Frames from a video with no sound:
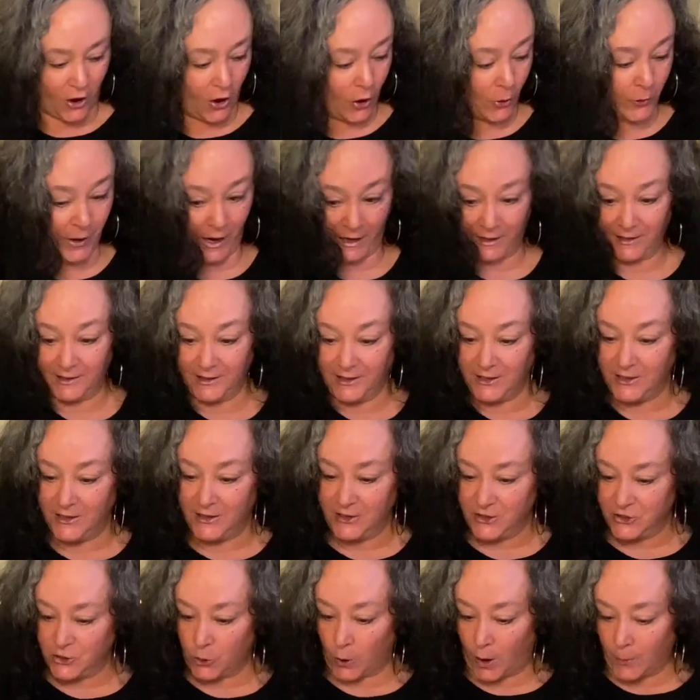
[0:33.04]
Okay,
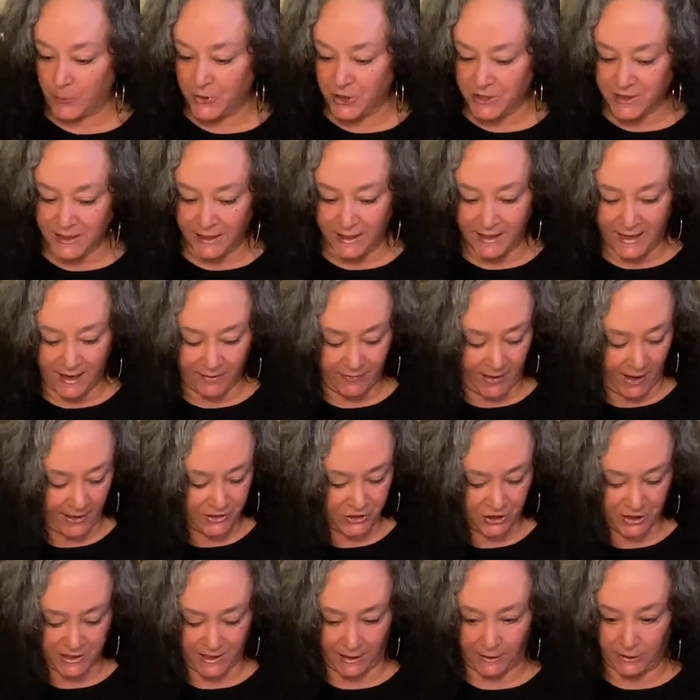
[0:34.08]
so I'm just gonna give that
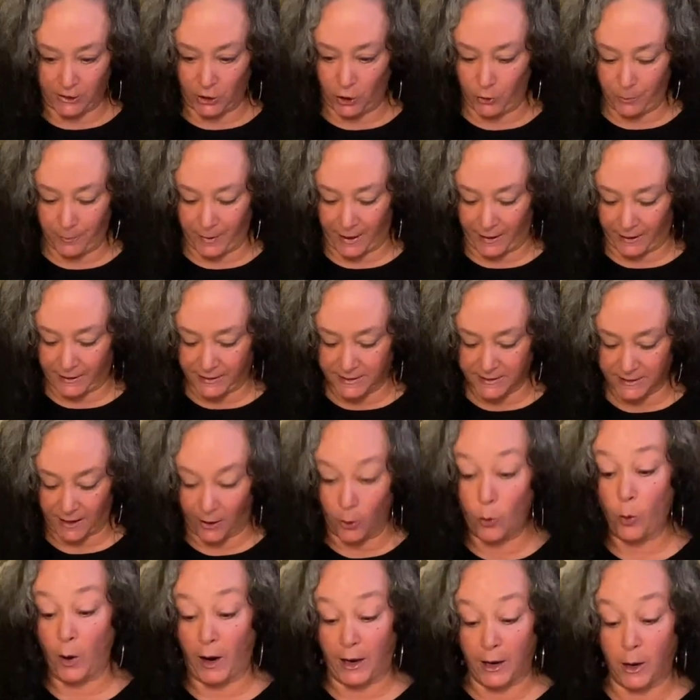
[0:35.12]
just a little mix.
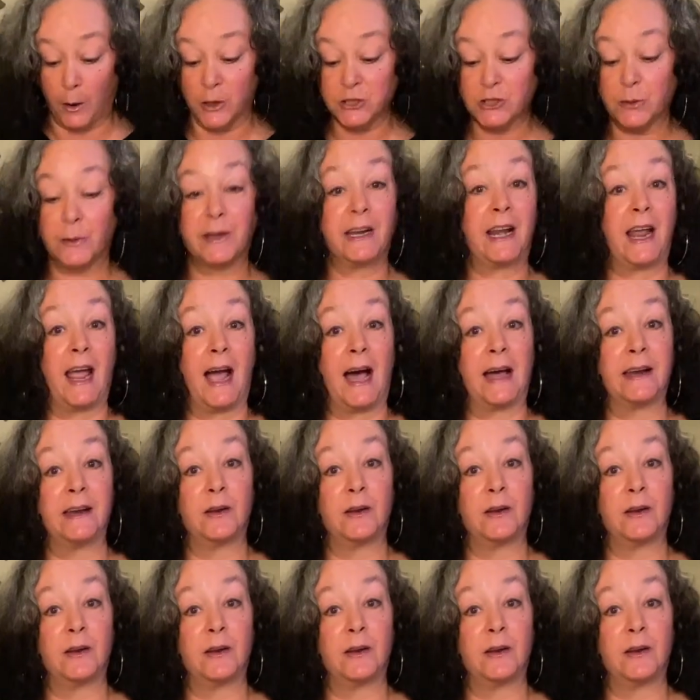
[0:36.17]
Oh, I also want gonna add